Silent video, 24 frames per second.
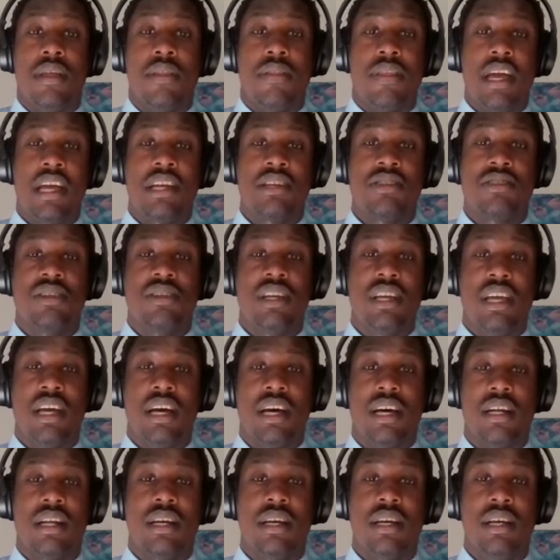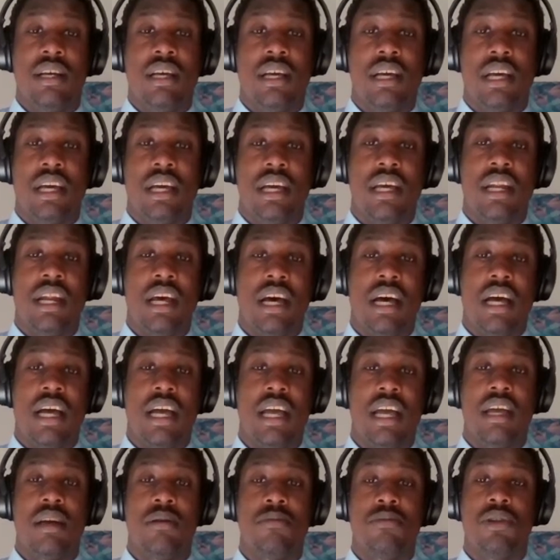Thanks, Lehana, and I
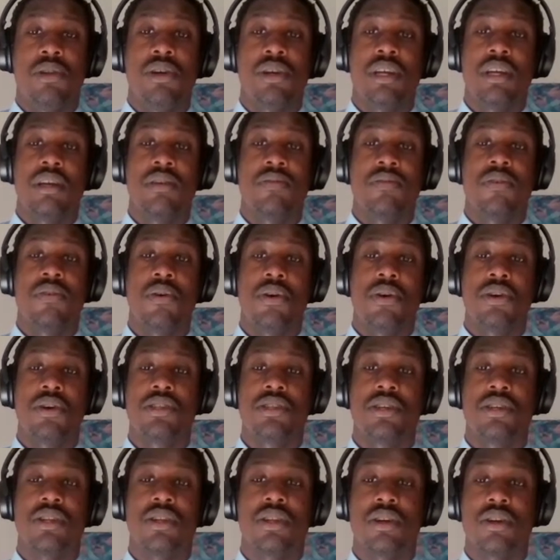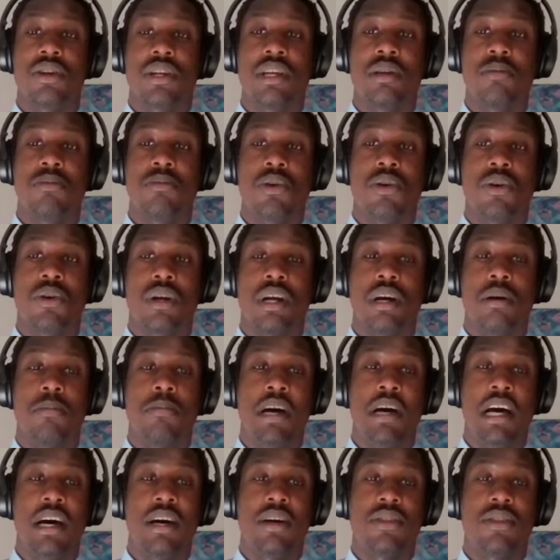am looking forward to learning more
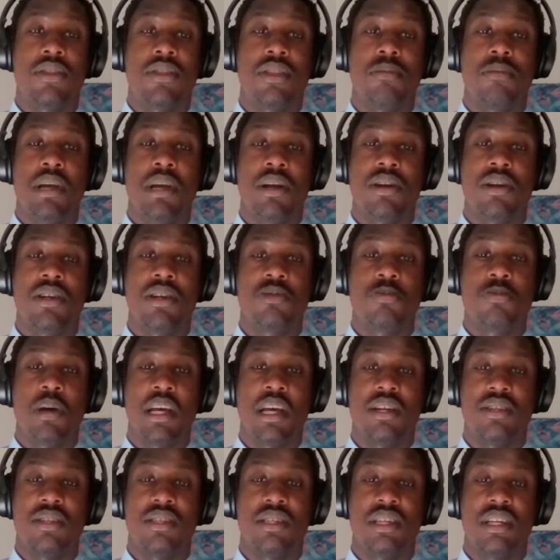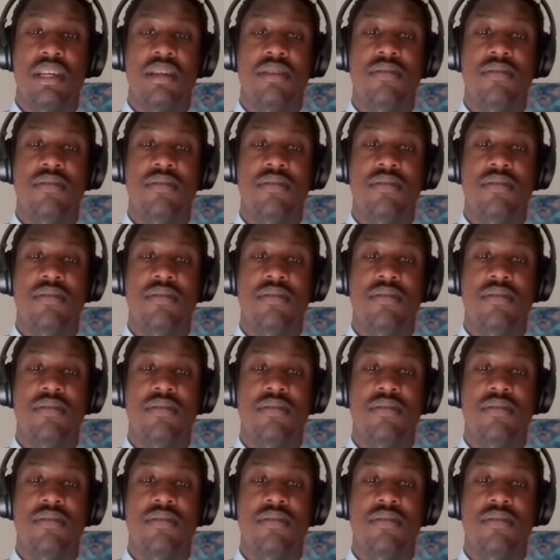about the marriage penalty.